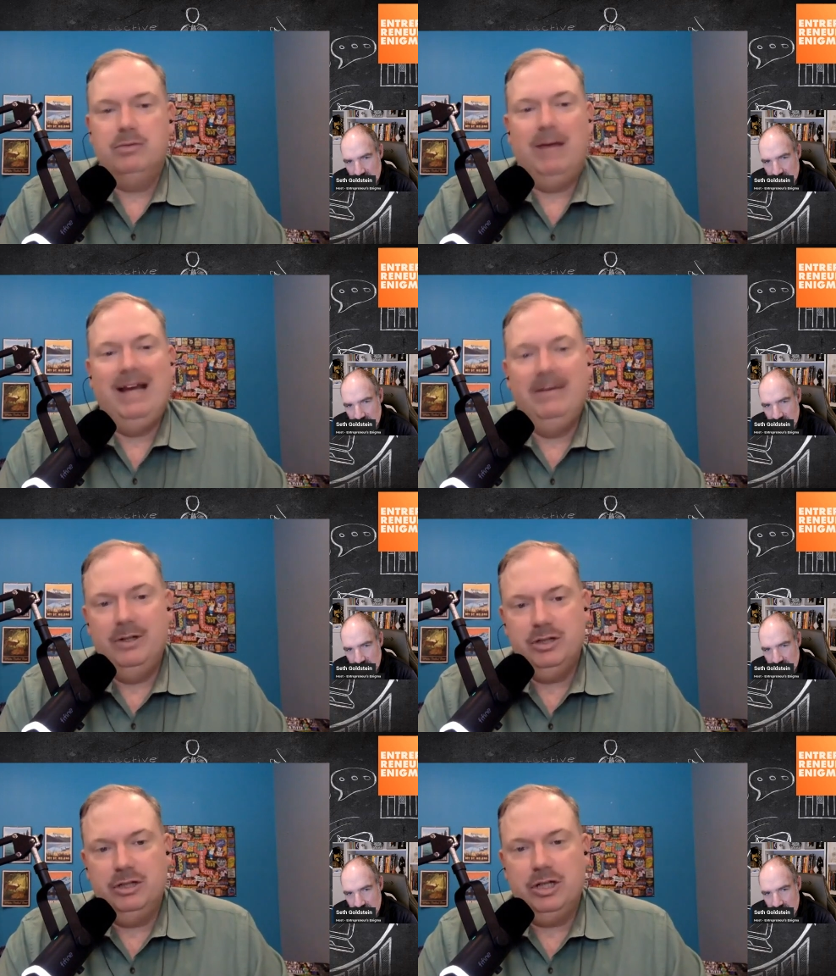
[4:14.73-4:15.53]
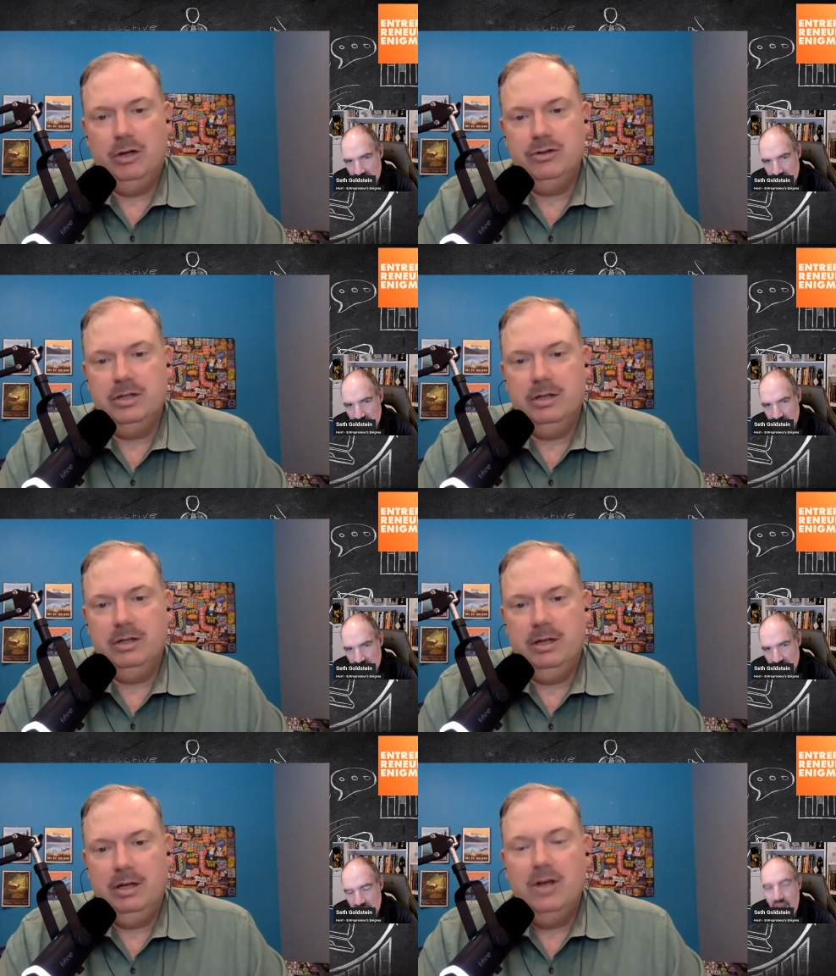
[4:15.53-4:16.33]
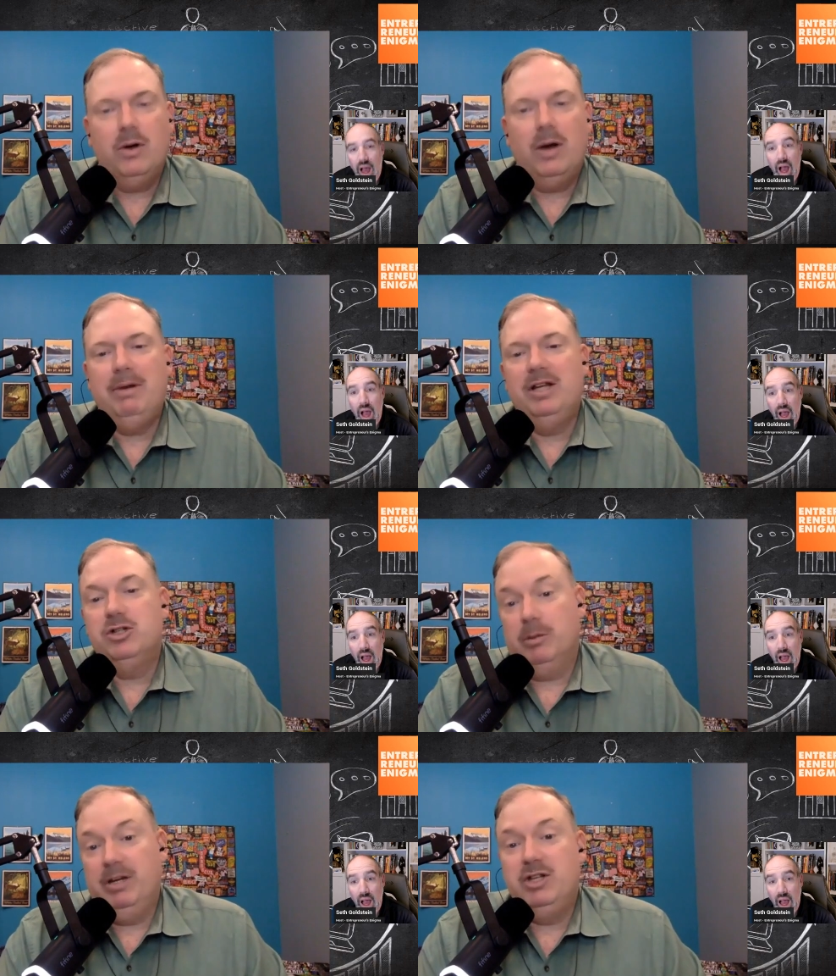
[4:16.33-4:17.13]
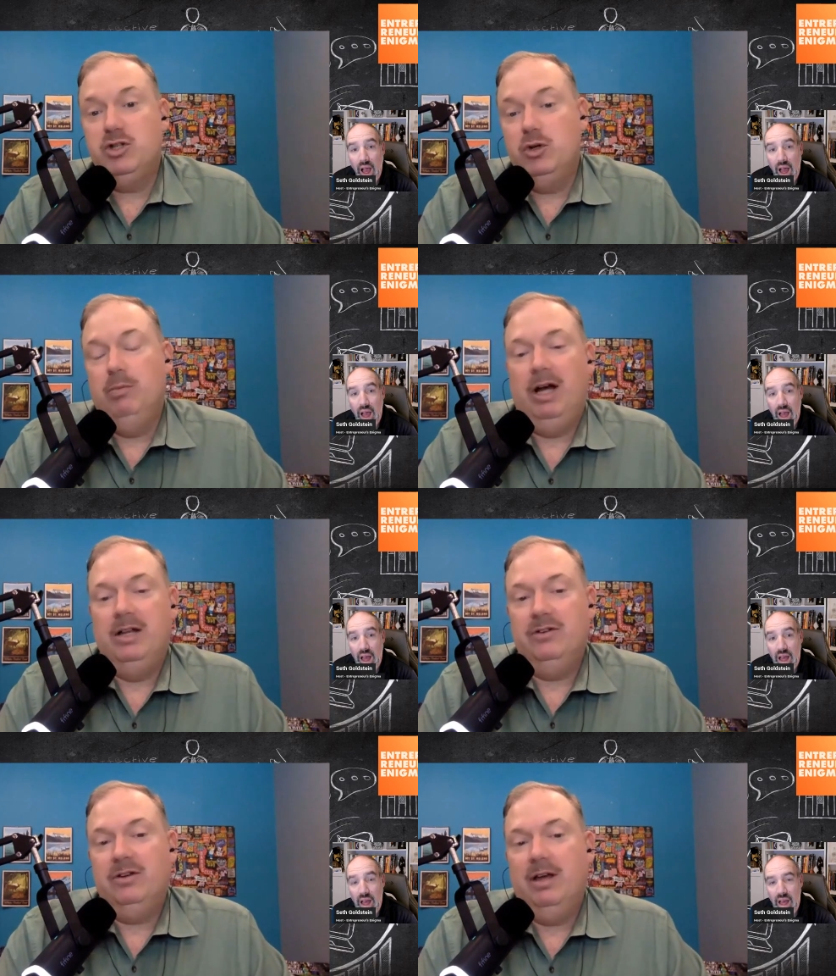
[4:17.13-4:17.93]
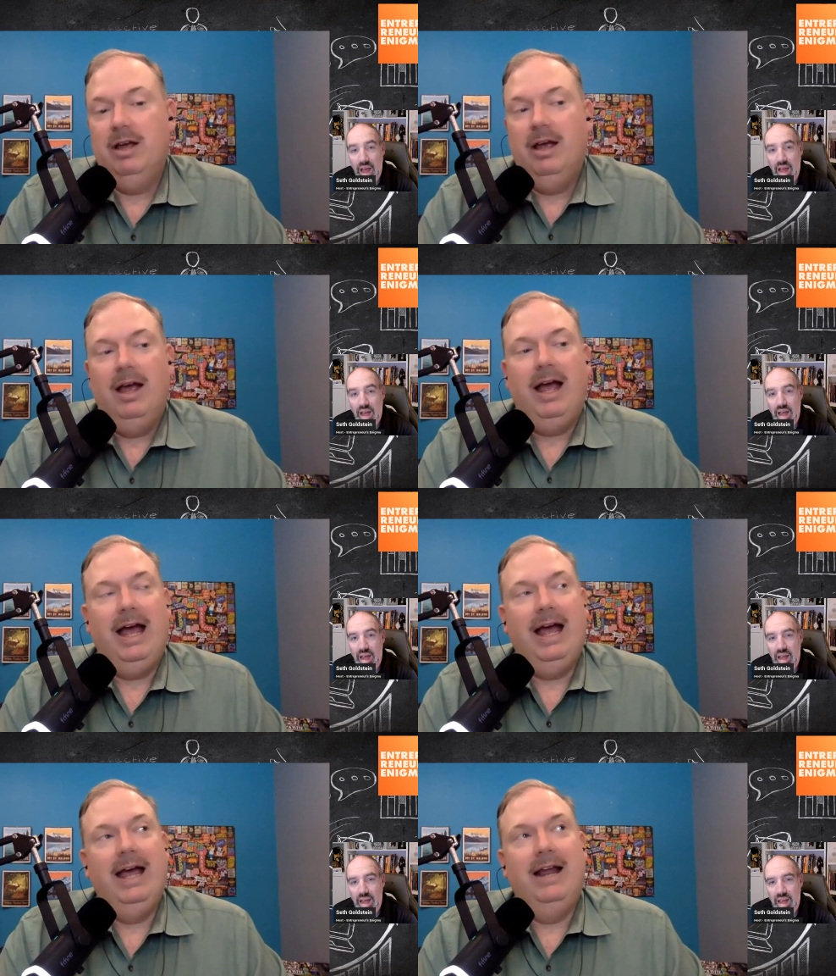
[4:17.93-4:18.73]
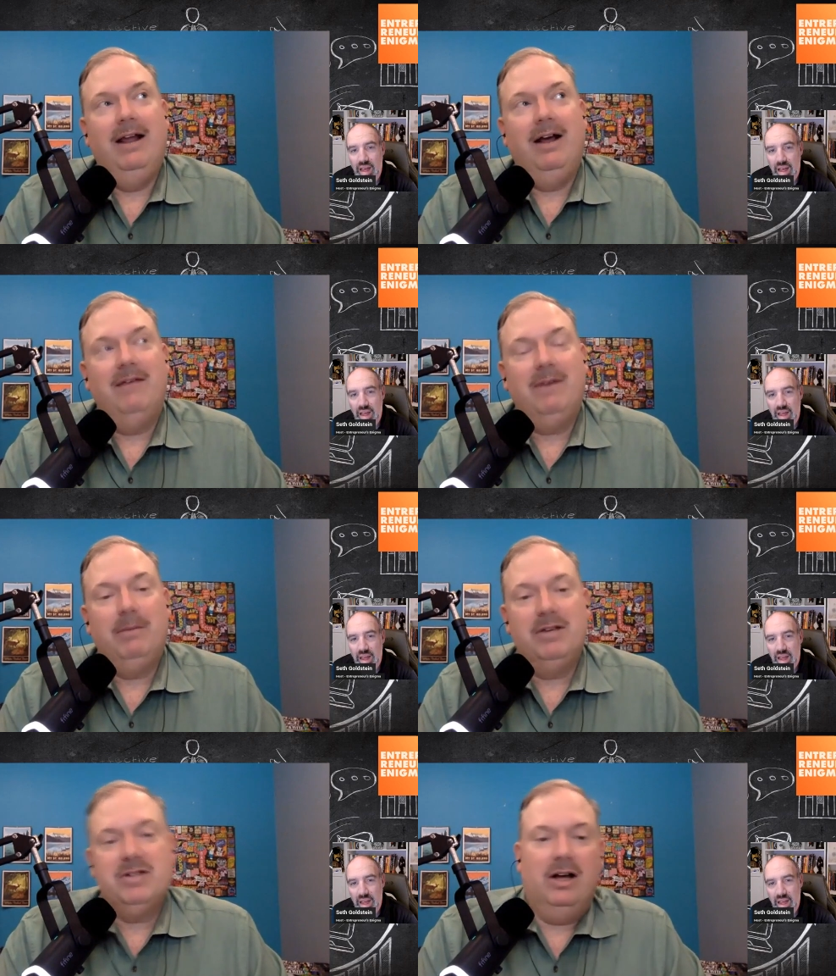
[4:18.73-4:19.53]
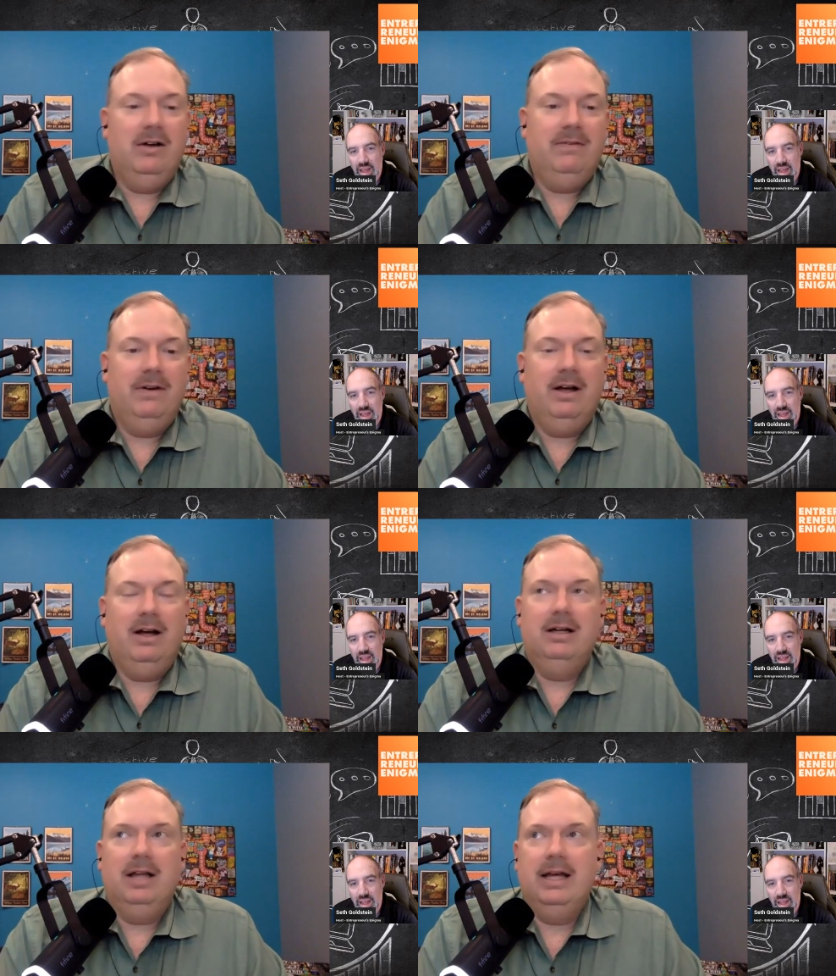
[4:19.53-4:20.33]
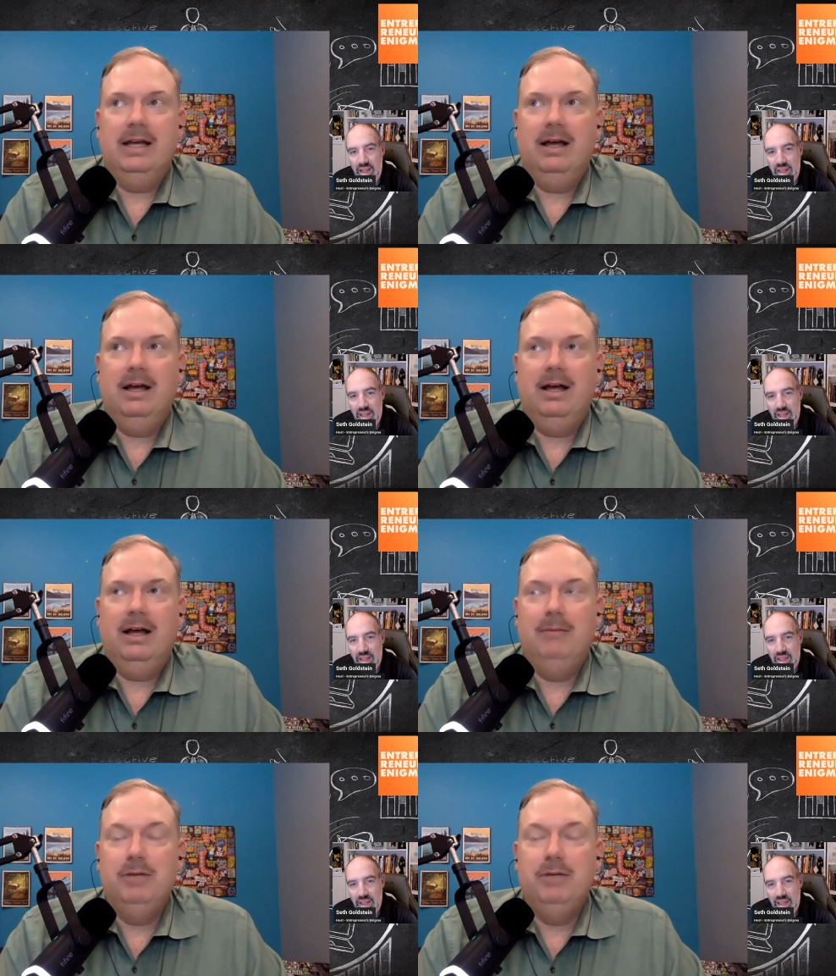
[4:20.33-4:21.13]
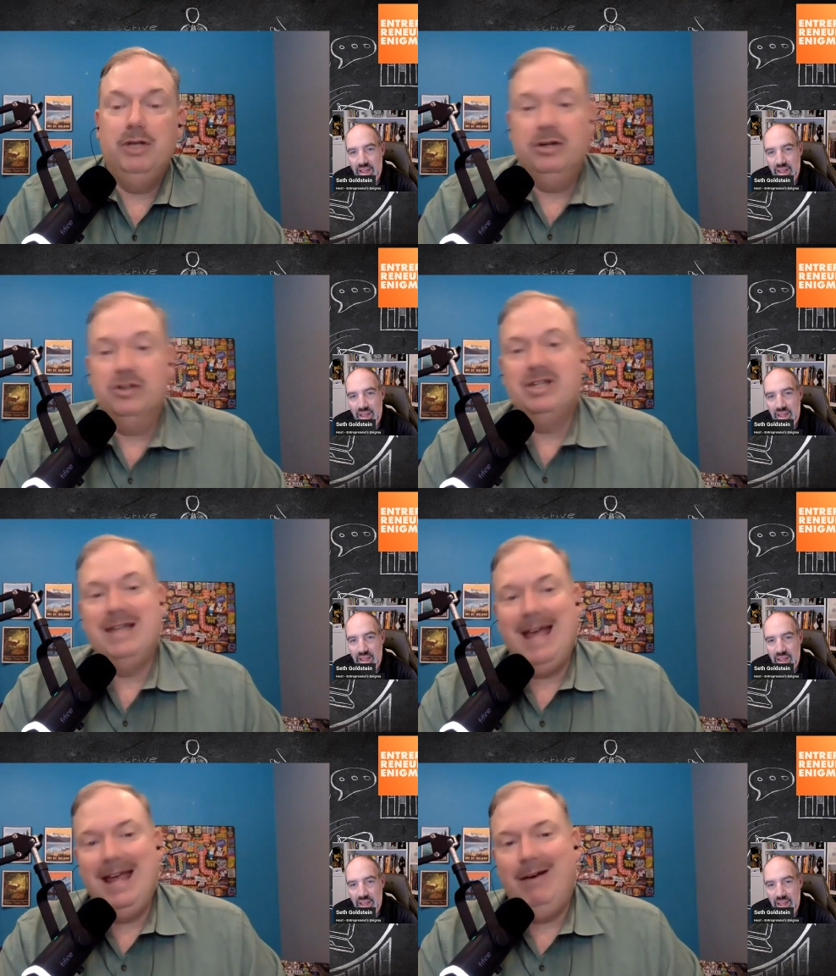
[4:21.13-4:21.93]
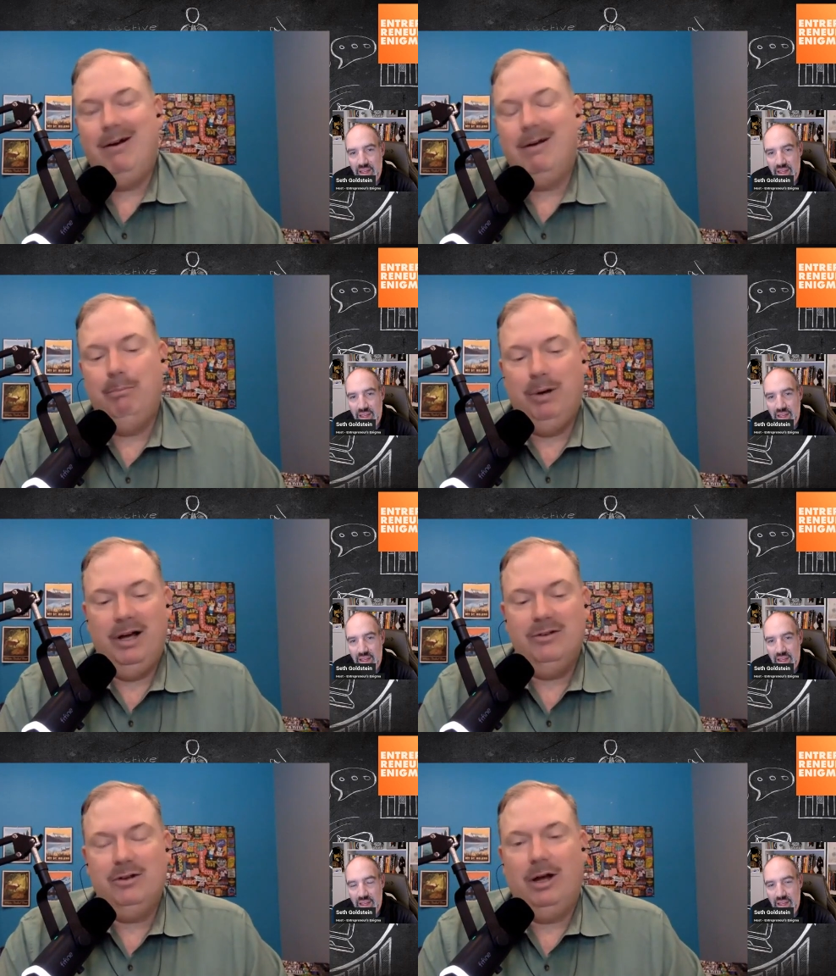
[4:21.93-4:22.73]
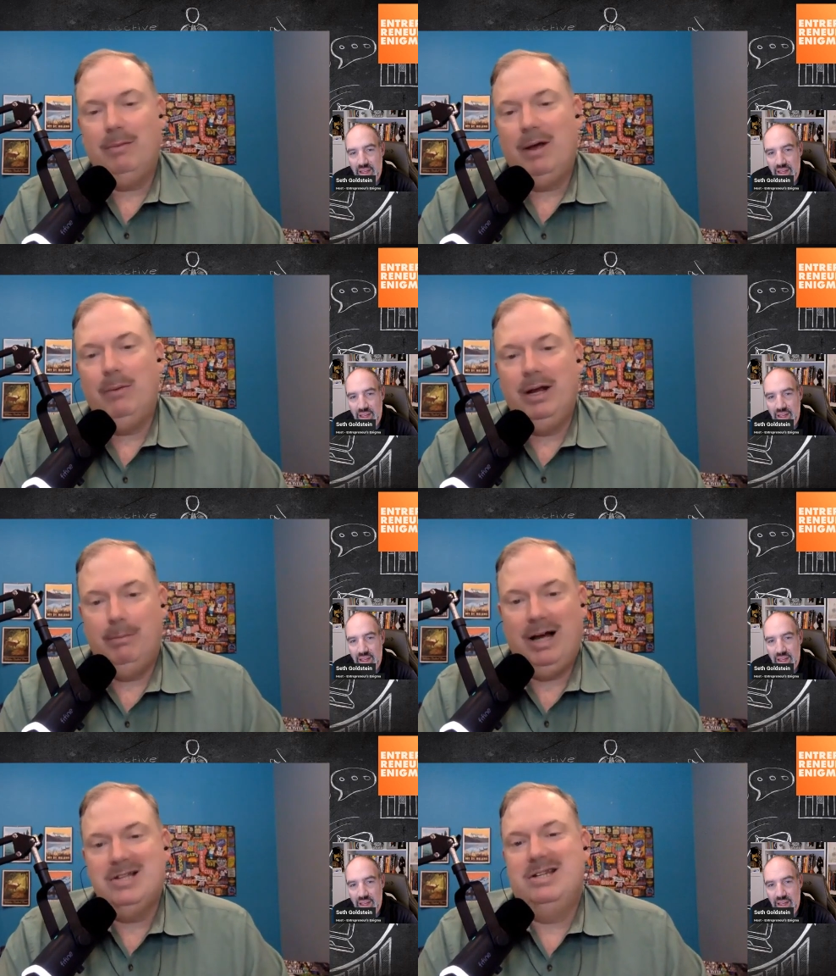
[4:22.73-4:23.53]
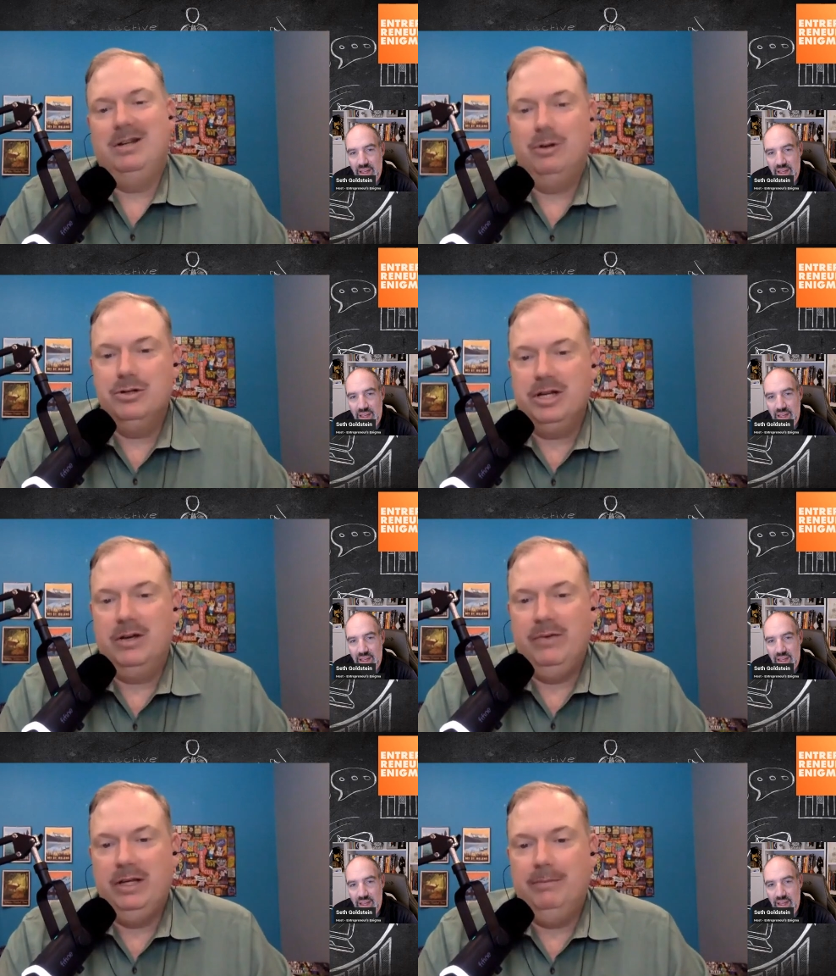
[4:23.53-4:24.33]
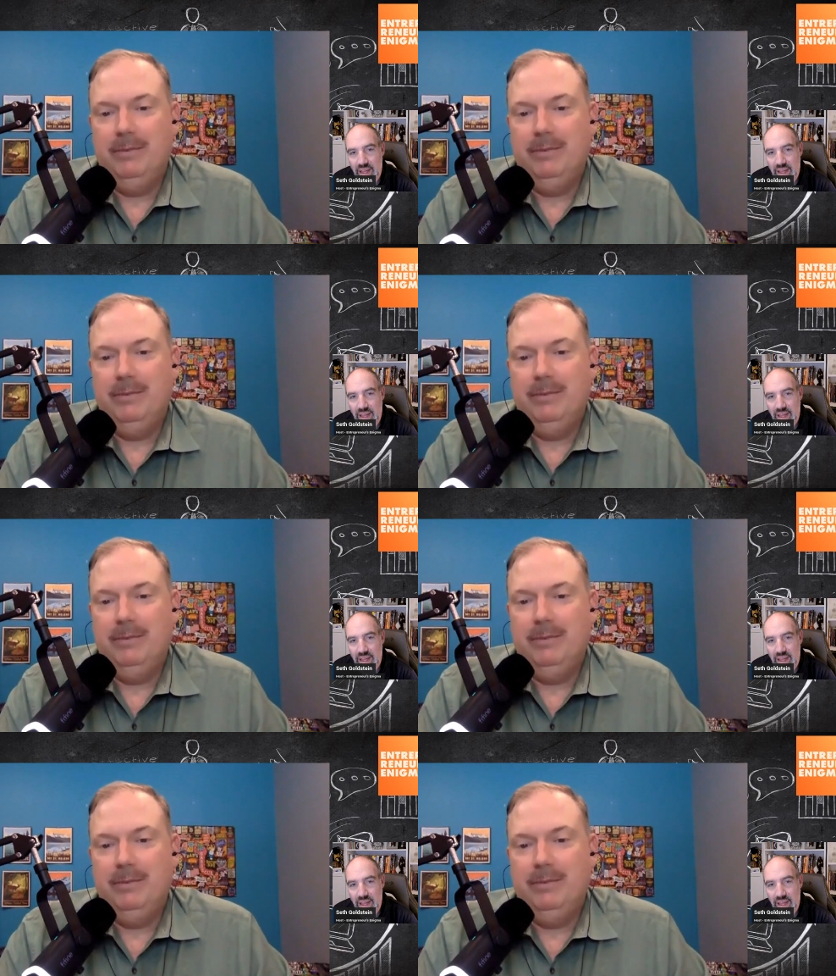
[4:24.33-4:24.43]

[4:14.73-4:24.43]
Speaker 1: my division chosen. So I'd been in Germany two months. And I found myself on like uh, New Year's Day on a bus on my way to Bosnia and Herzegovina.